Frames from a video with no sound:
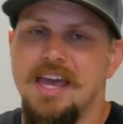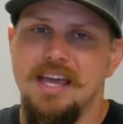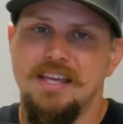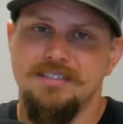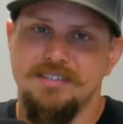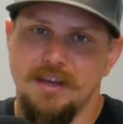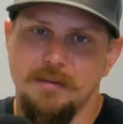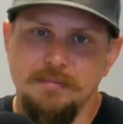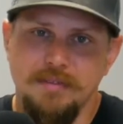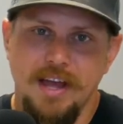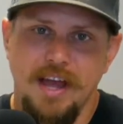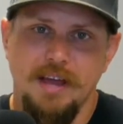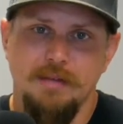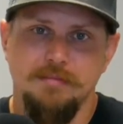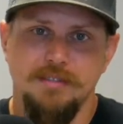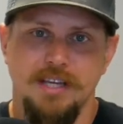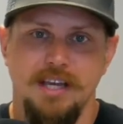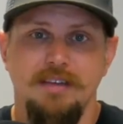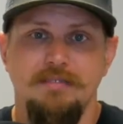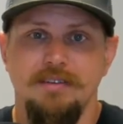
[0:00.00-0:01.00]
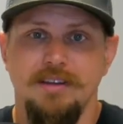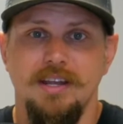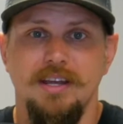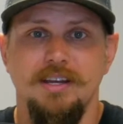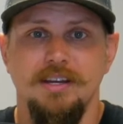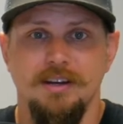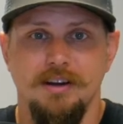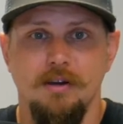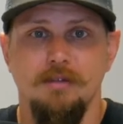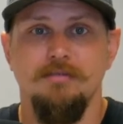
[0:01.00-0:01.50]
sometimes even
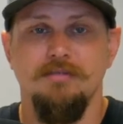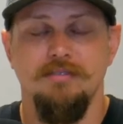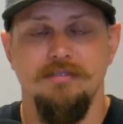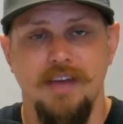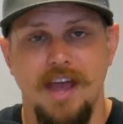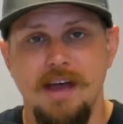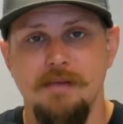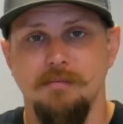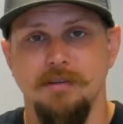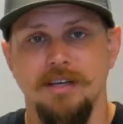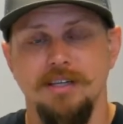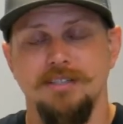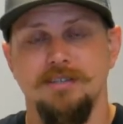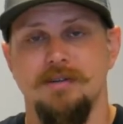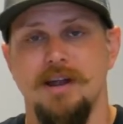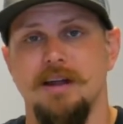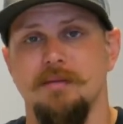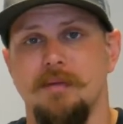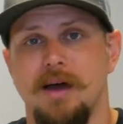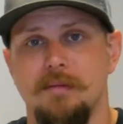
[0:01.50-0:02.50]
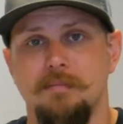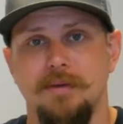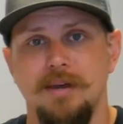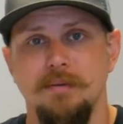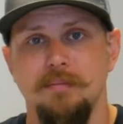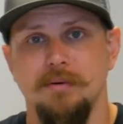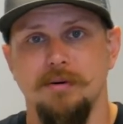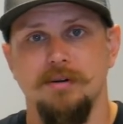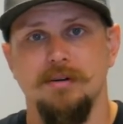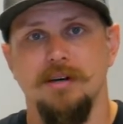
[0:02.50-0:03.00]
in your own family, surrounded by
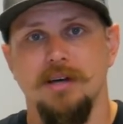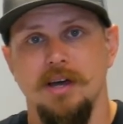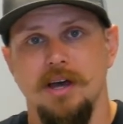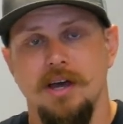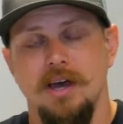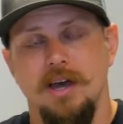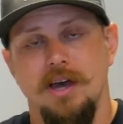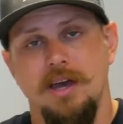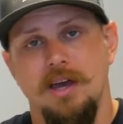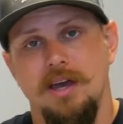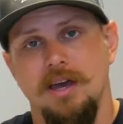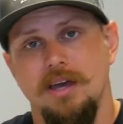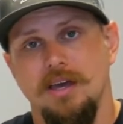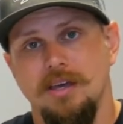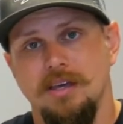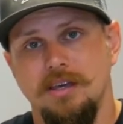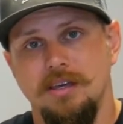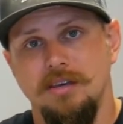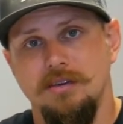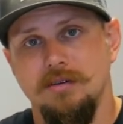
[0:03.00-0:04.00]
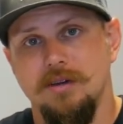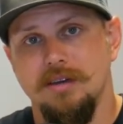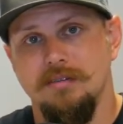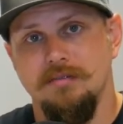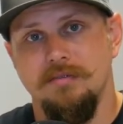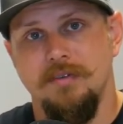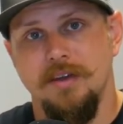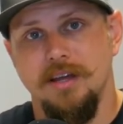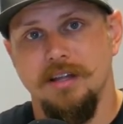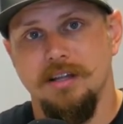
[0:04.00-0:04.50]
people, you can
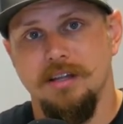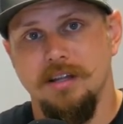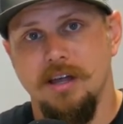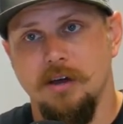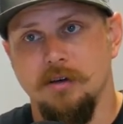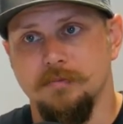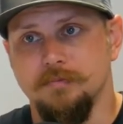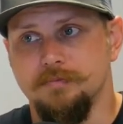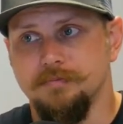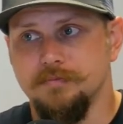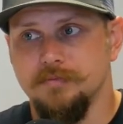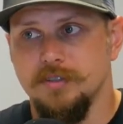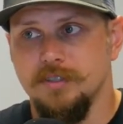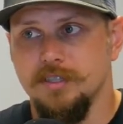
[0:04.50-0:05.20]
feel alone.